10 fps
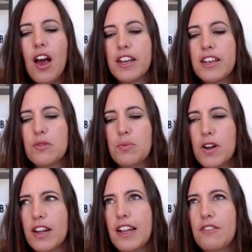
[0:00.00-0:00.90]
I guess what
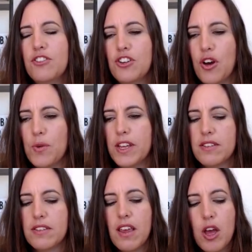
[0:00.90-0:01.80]
I'd love to know
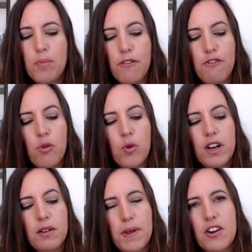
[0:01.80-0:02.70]
is, before
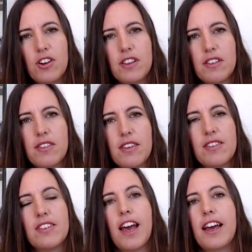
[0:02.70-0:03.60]
parents
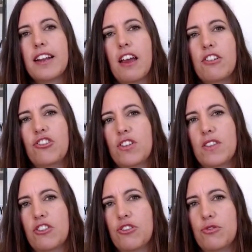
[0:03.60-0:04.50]
start encouraging
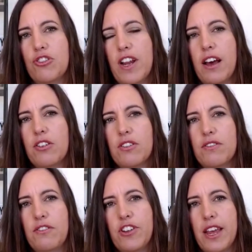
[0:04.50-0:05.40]
their children out
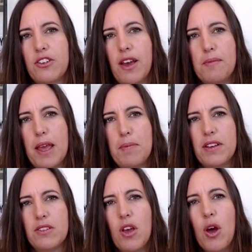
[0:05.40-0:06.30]
of daytime nappies,